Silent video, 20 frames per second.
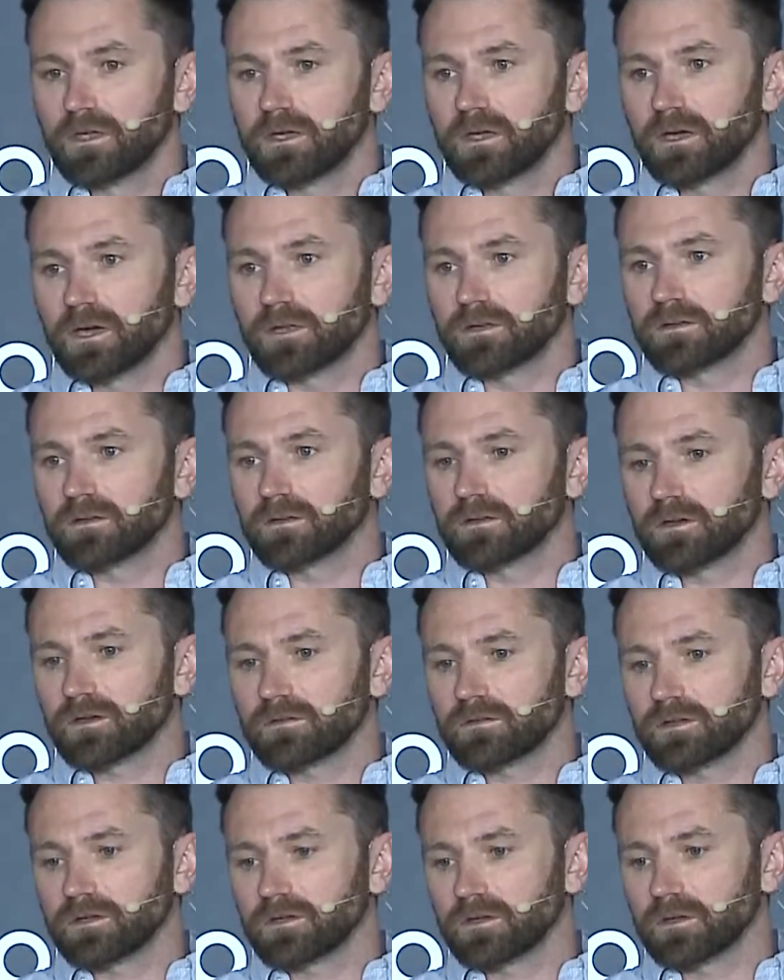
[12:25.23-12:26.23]
And I
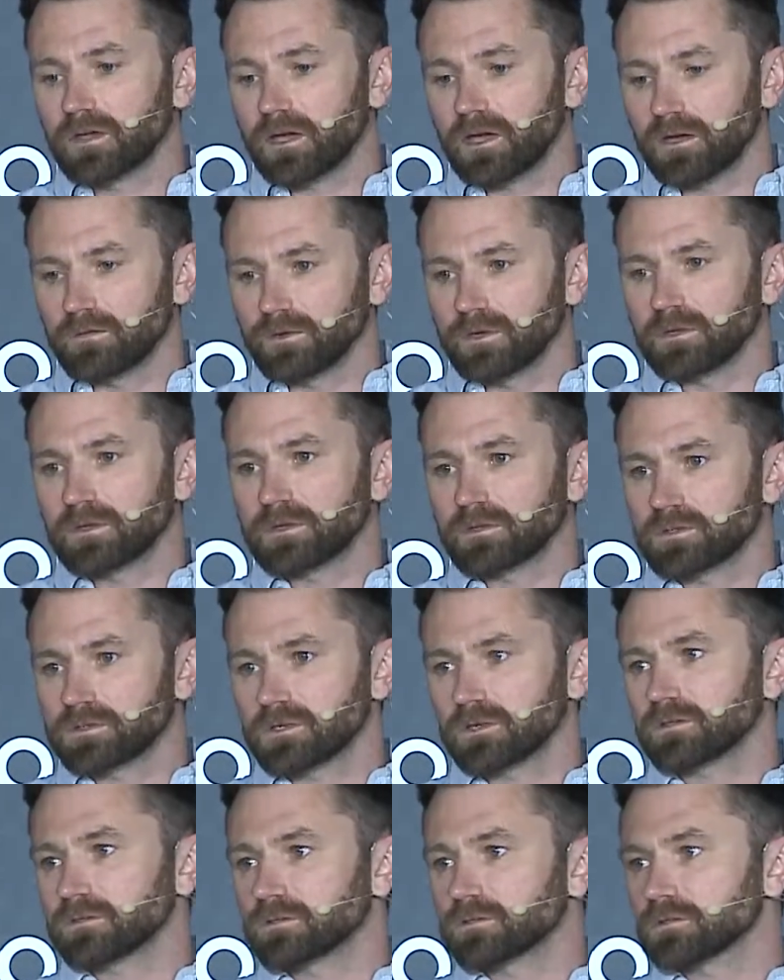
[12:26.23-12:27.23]
think having
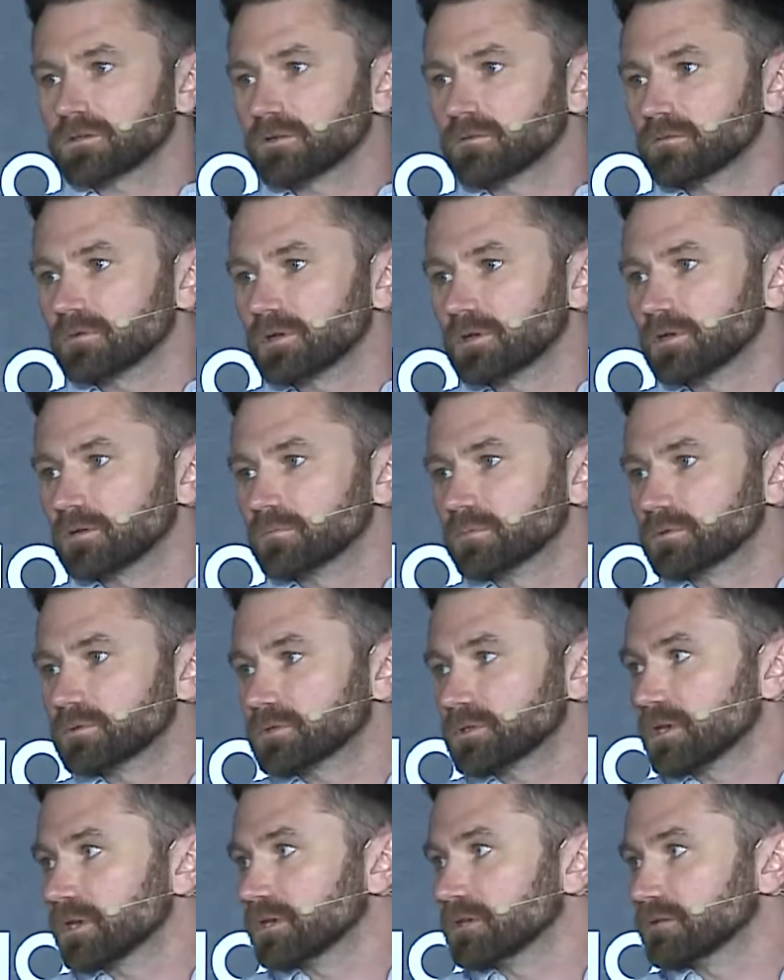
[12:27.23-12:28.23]
consensus over the global
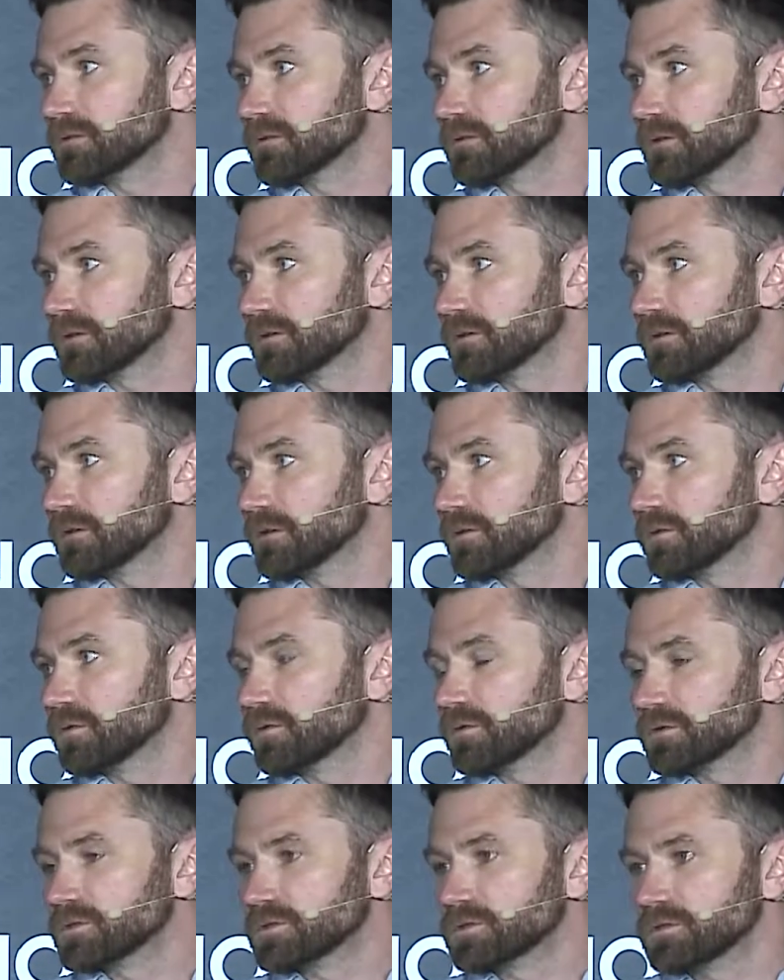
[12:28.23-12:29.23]
state and
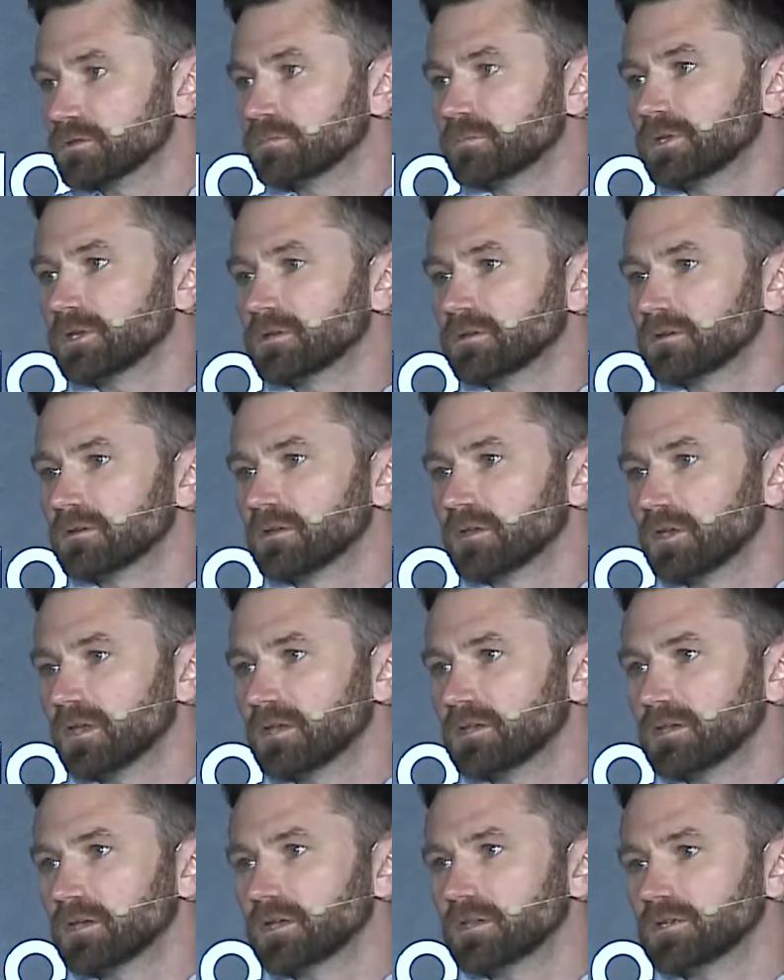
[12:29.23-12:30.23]
not assuming
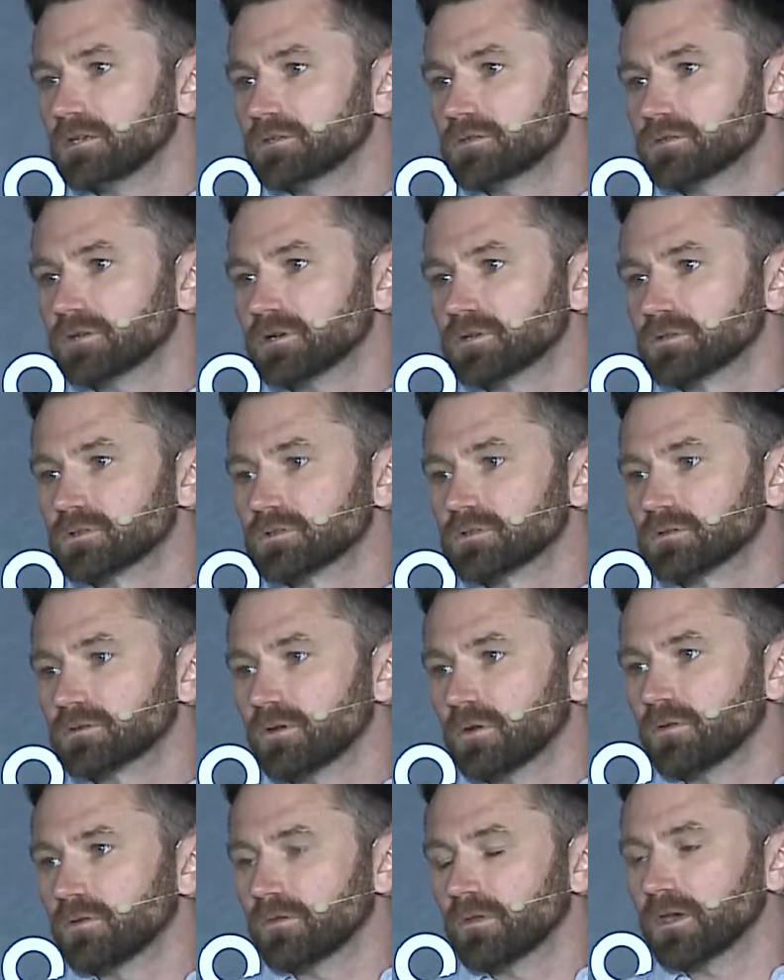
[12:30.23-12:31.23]
any trust
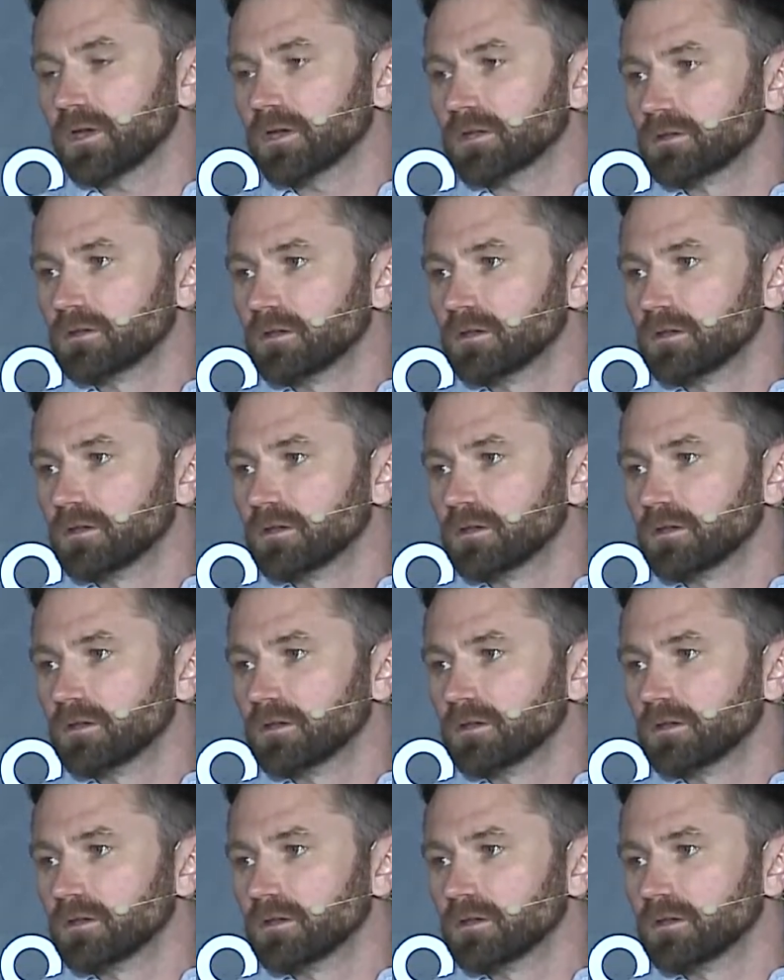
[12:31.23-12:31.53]
on that